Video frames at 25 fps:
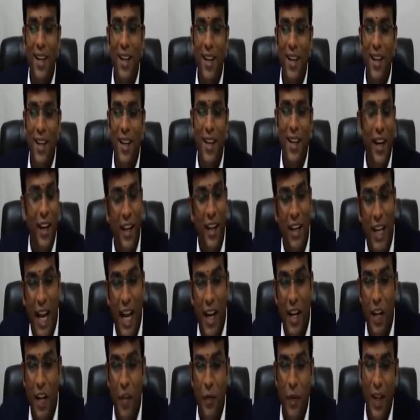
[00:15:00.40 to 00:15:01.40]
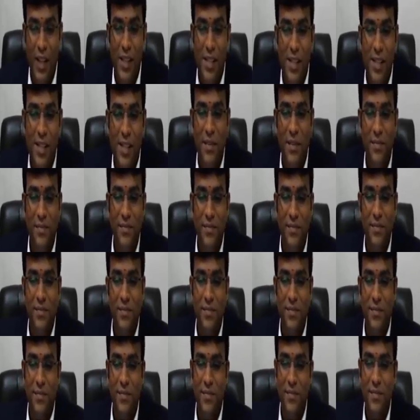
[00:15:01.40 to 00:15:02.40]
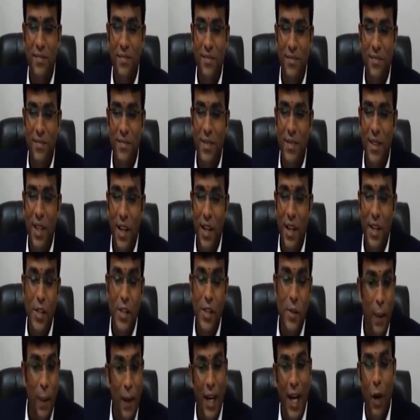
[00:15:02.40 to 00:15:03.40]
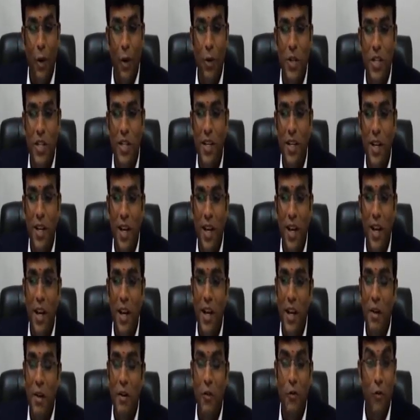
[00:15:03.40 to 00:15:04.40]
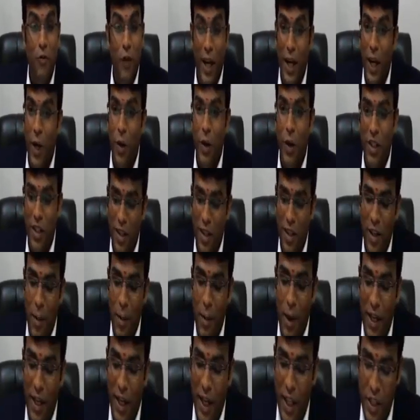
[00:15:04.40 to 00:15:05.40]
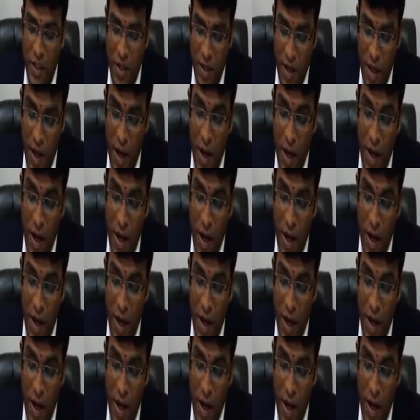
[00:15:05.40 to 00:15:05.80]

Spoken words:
Getting clarity, friends? Speak out. Very good. Come on, next.